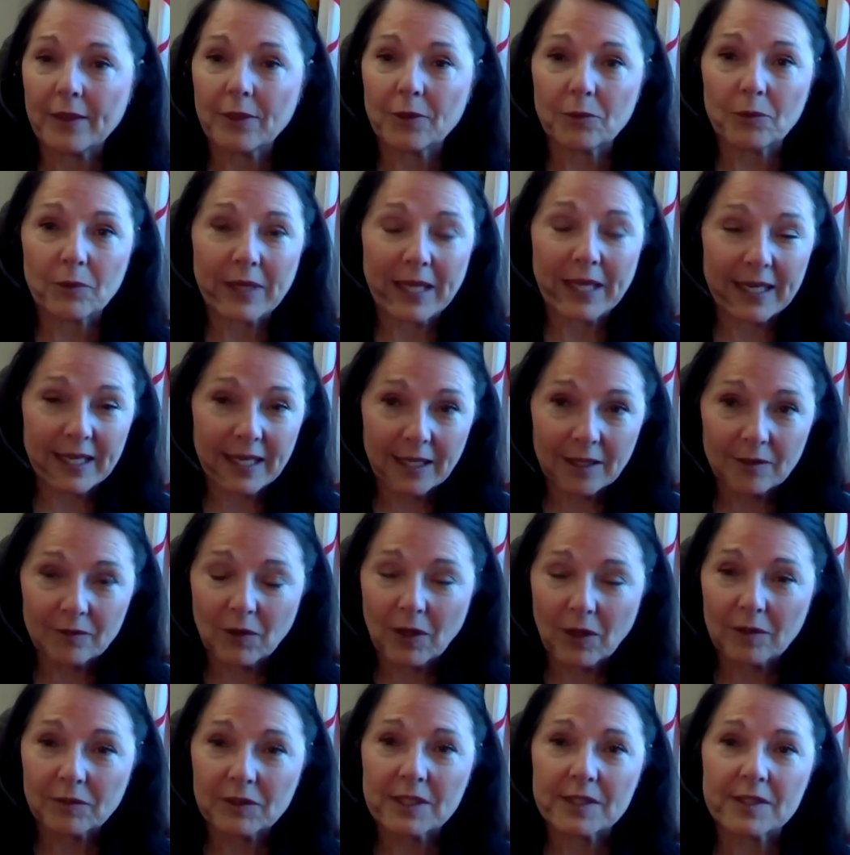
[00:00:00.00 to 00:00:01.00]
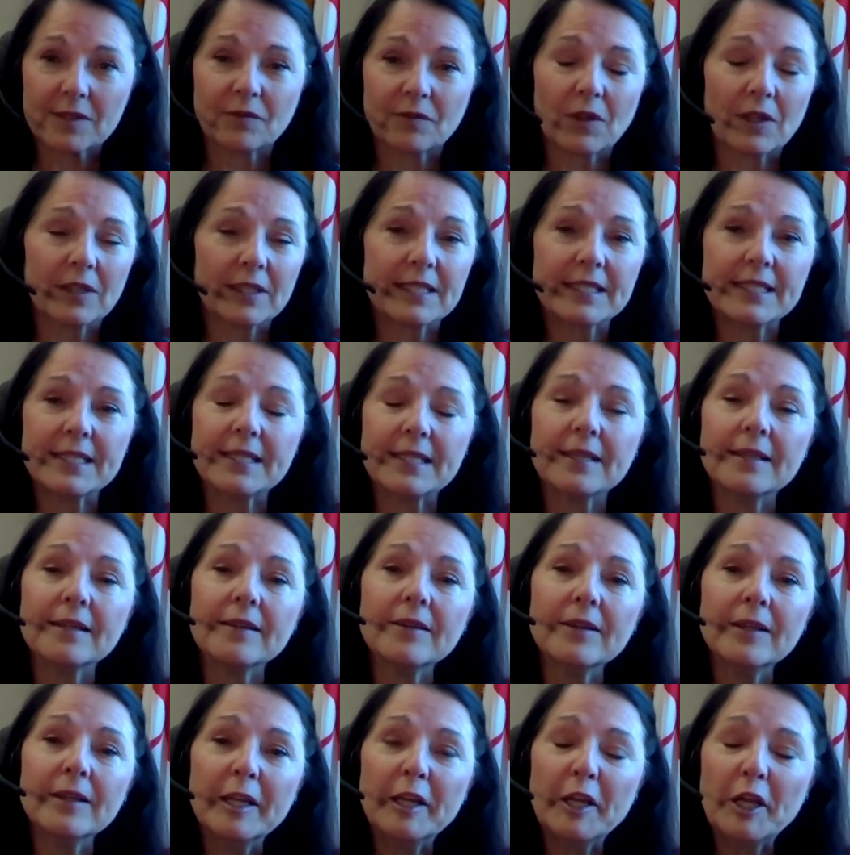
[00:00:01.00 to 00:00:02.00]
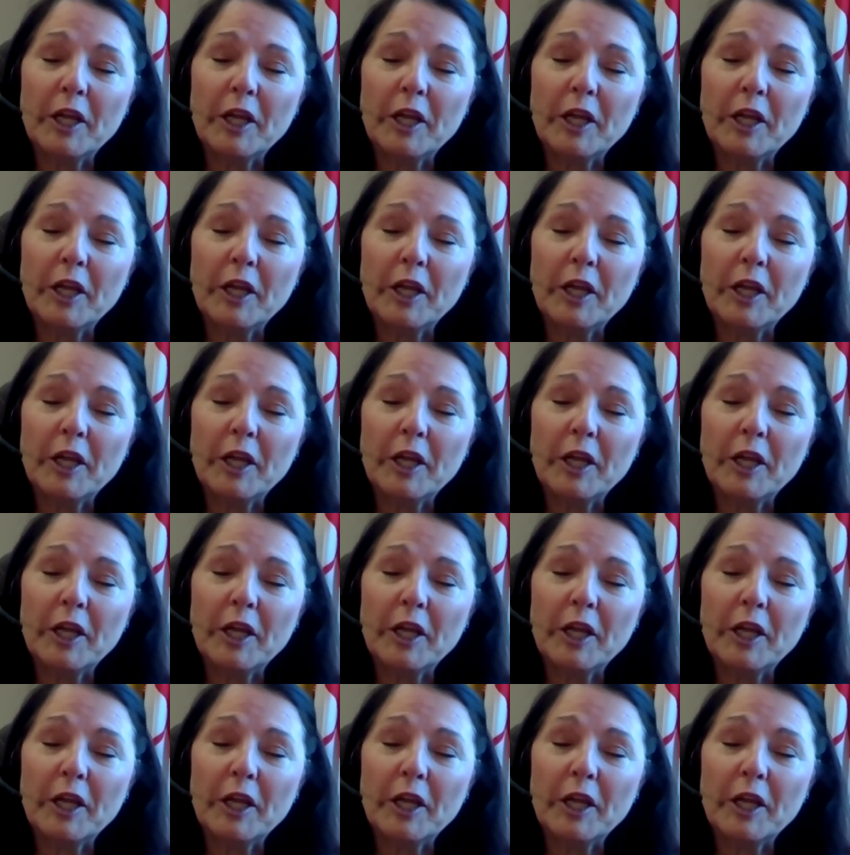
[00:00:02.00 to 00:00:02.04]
through getting involved as a volunteer,